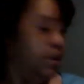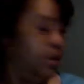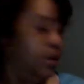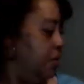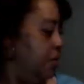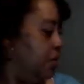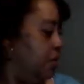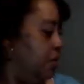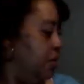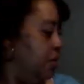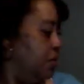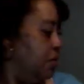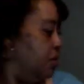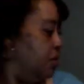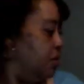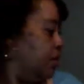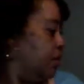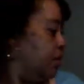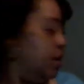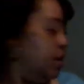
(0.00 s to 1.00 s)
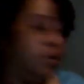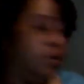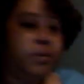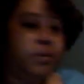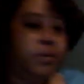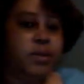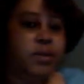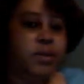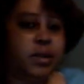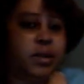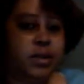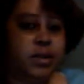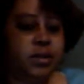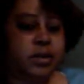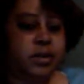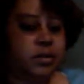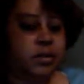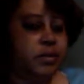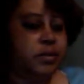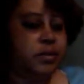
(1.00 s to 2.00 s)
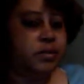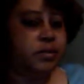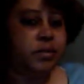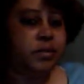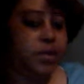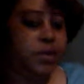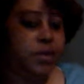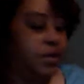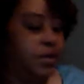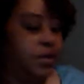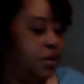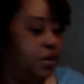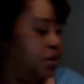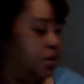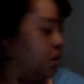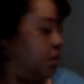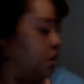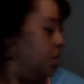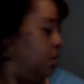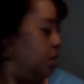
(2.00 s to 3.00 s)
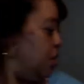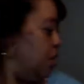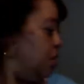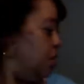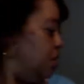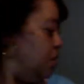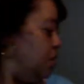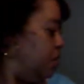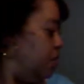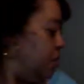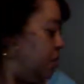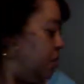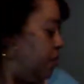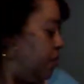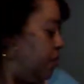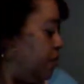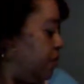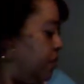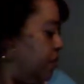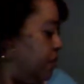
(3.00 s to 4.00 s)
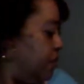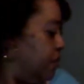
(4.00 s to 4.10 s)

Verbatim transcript: you can use for any particular reason that you may use it for.